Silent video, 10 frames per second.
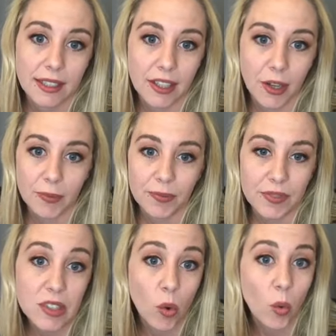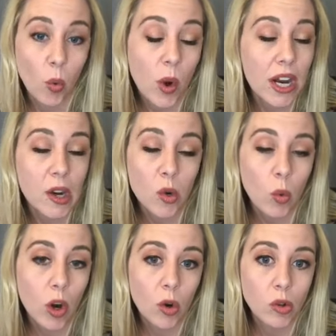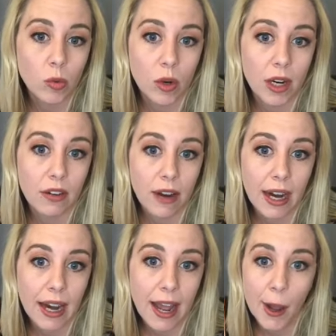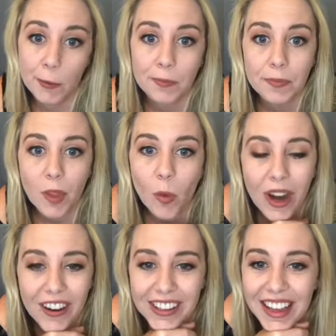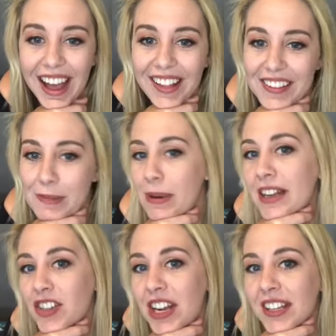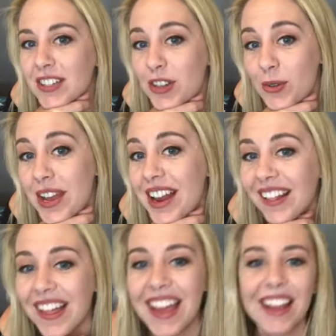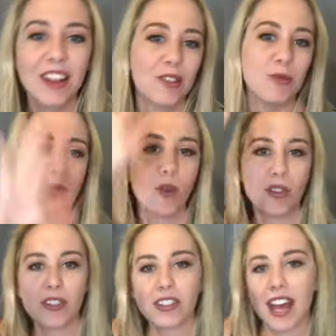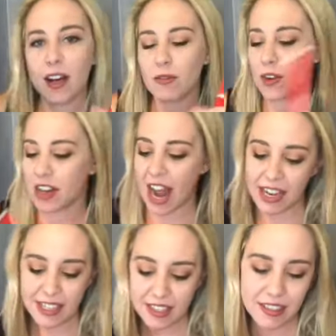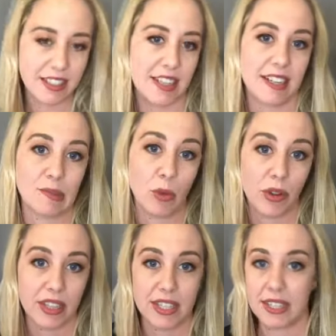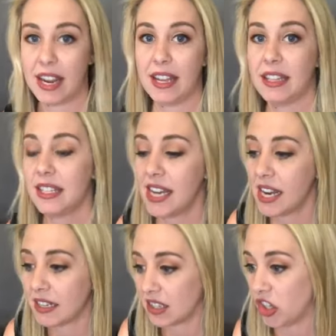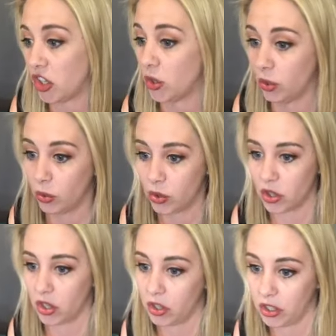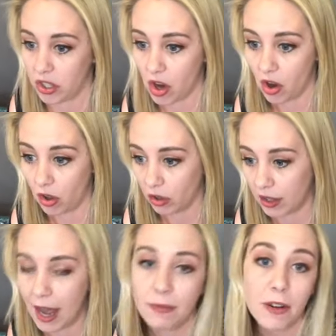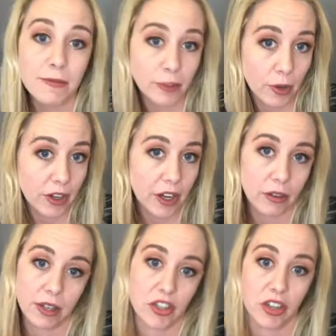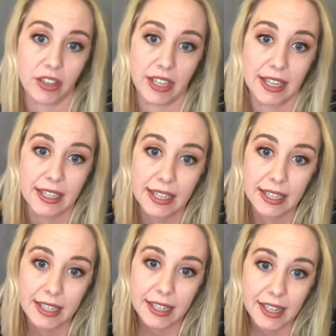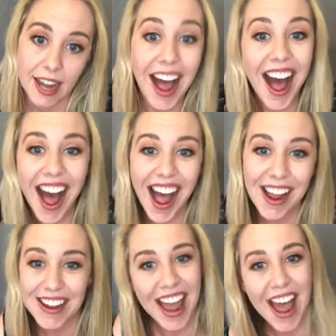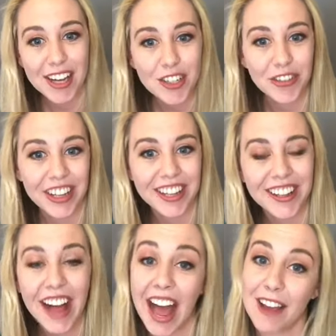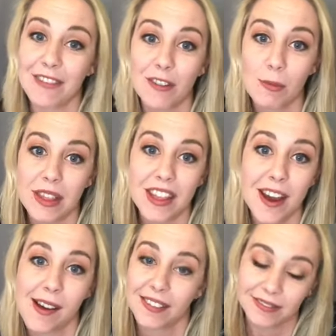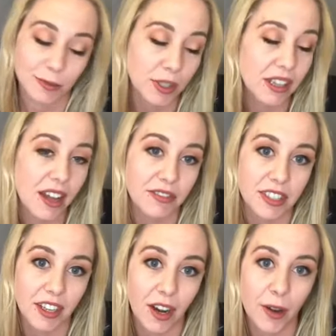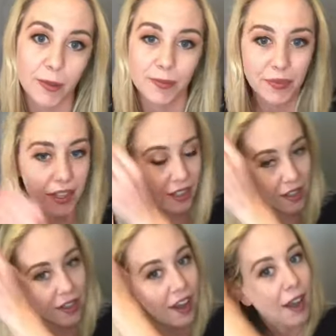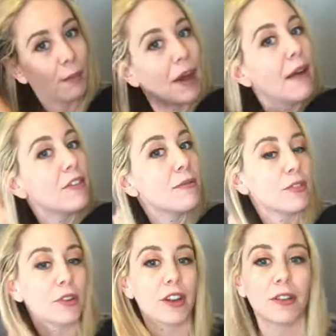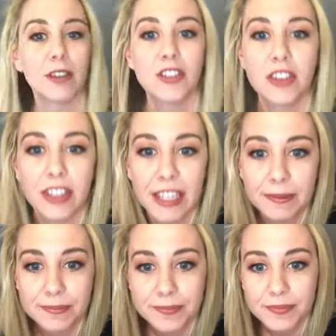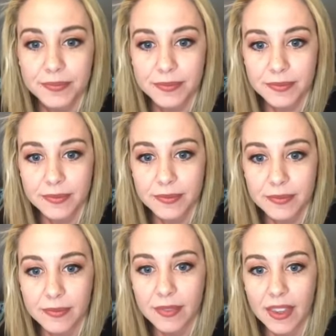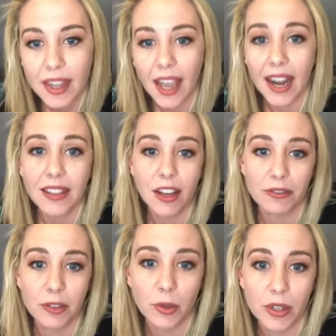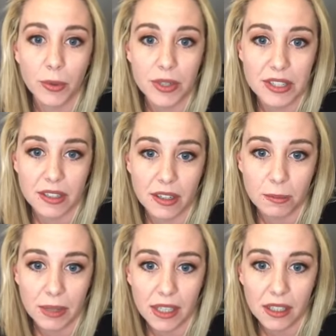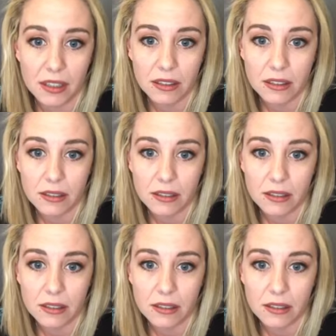You know, it's a weird world we're in right now. Where in Cali by chance? Are you in LA? Are you Northern California? I still need to explore this state. This state is huge, y'all. I'm from Florida originally. Ah, hi, Nashville. I have never been there. Would love to go. Uh, but I'm from Florida originally. And I thought Florida was a big,